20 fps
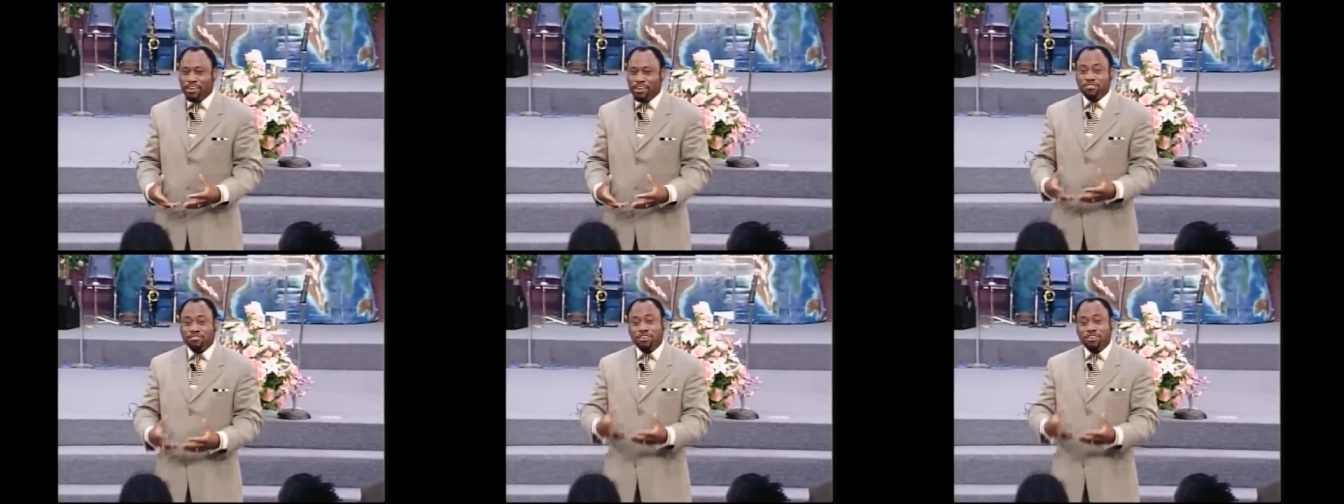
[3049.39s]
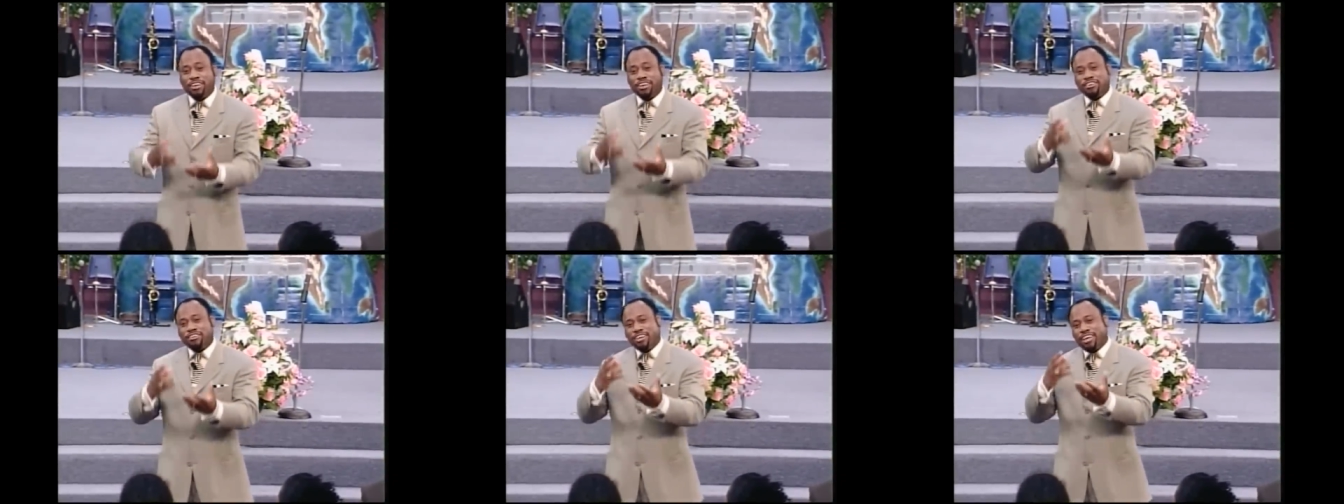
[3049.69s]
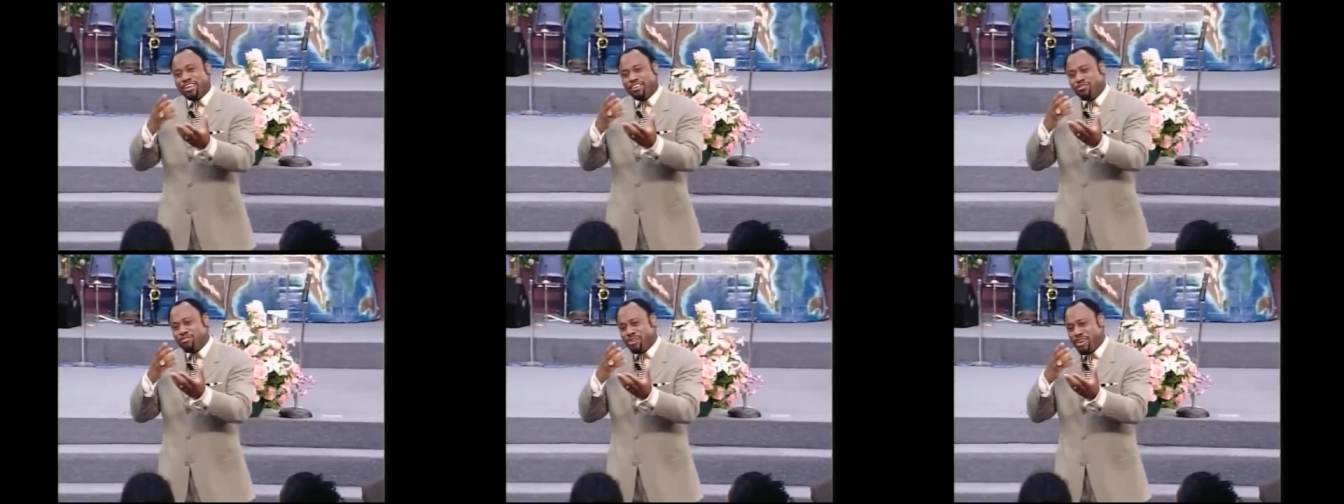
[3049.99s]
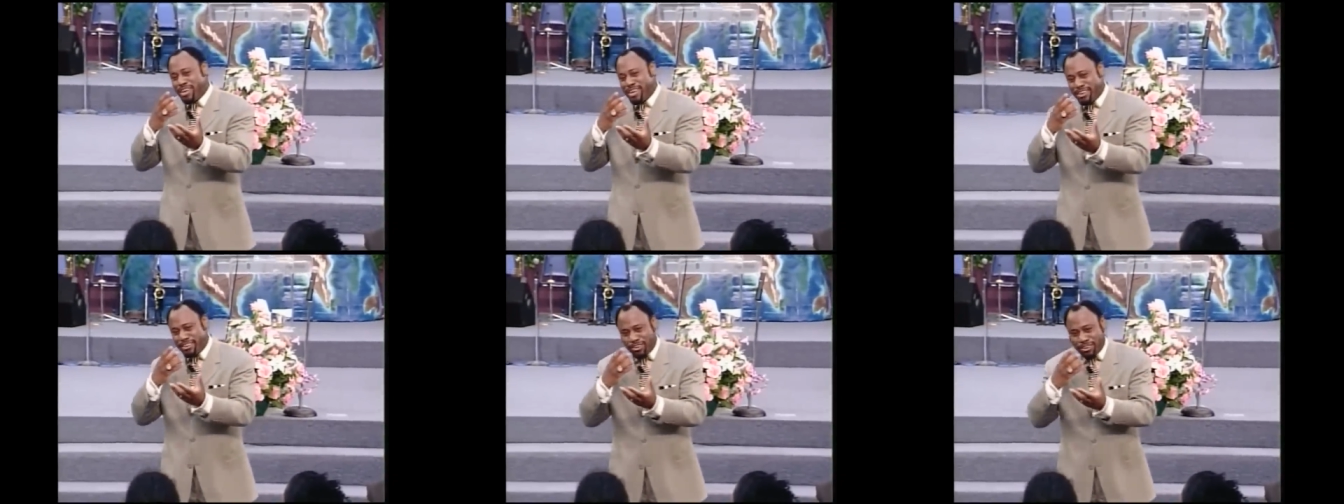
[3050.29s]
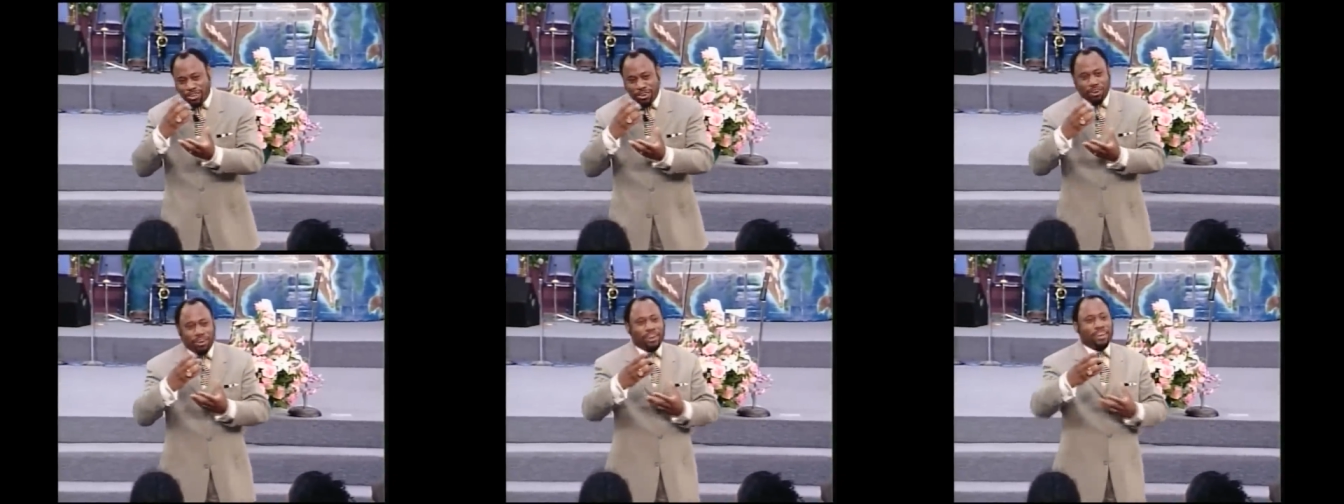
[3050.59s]
so he can take you into
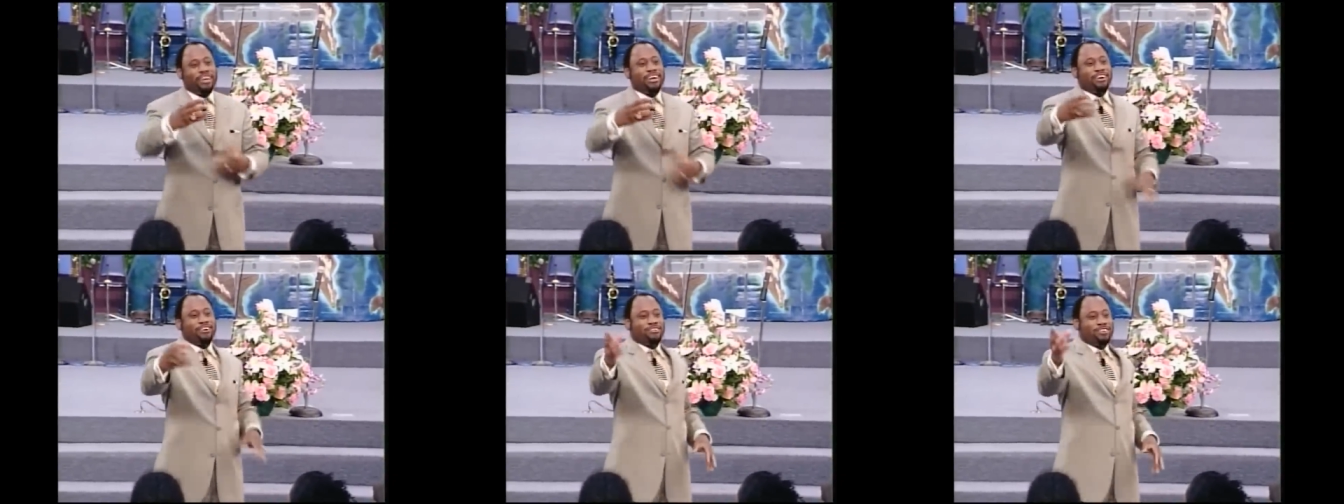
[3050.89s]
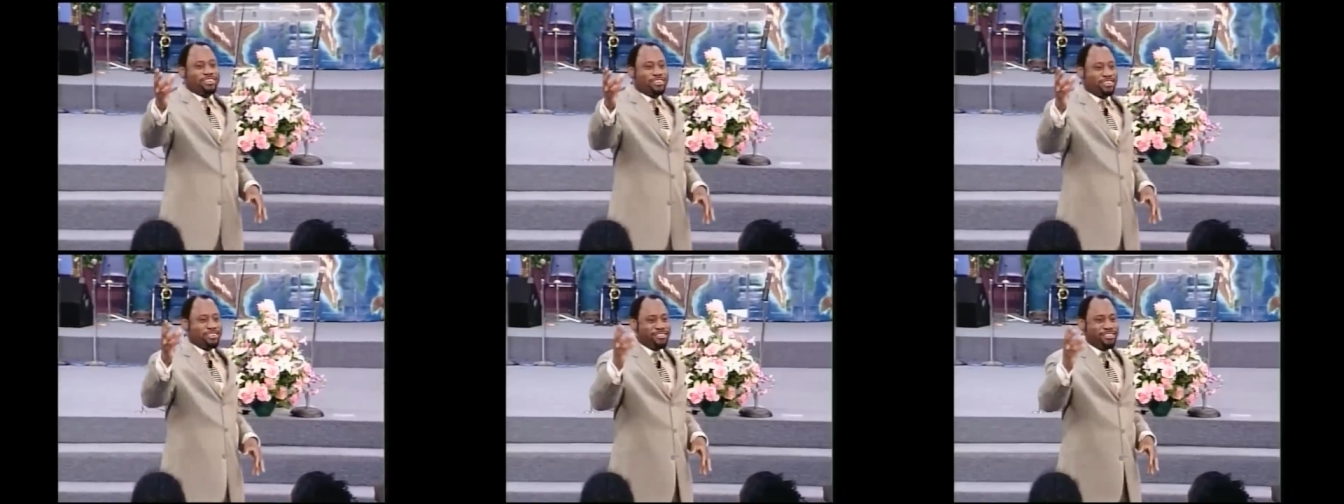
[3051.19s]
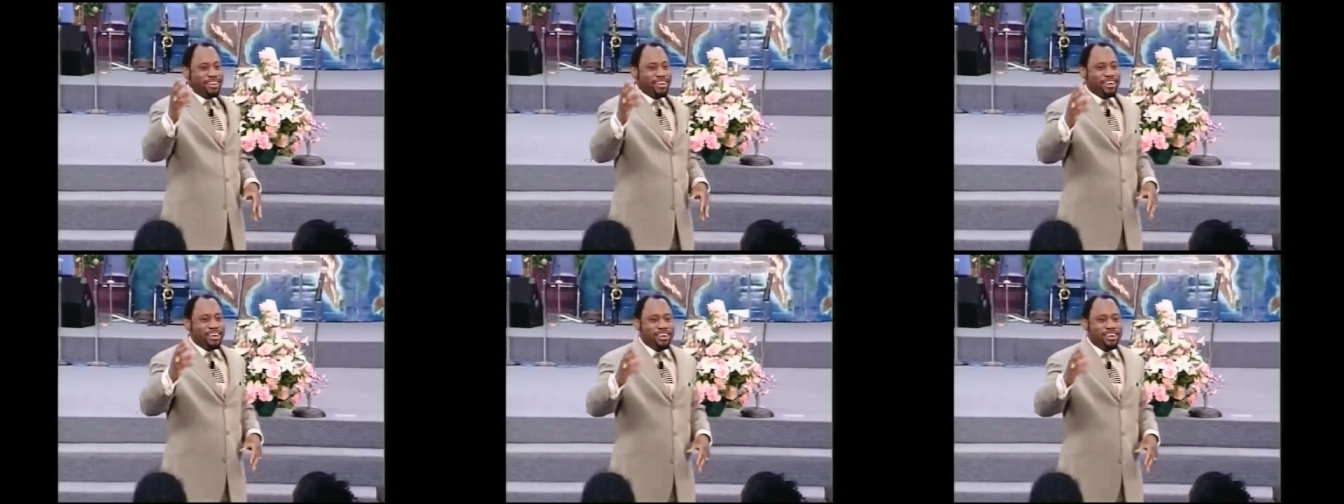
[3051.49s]
your inheritance.